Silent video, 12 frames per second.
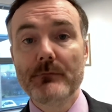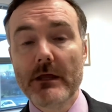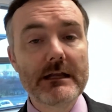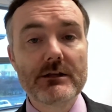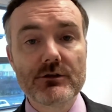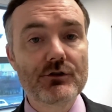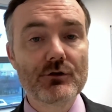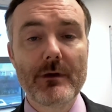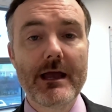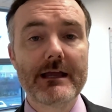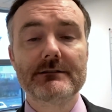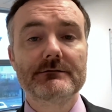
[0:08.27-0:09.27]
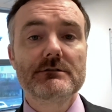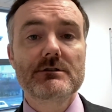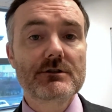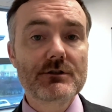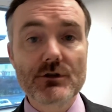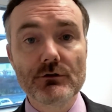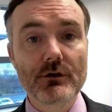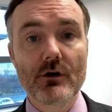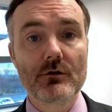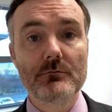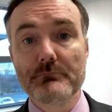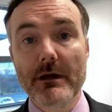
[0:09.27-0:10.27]
inhumane
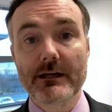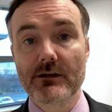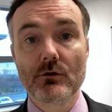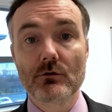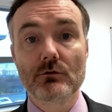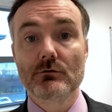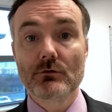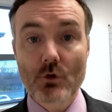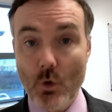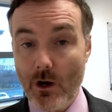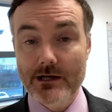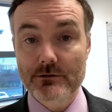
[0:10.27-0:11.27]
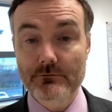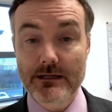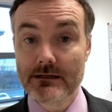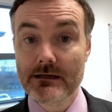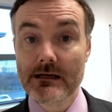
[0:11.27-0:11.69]
pseudo-medical quackery.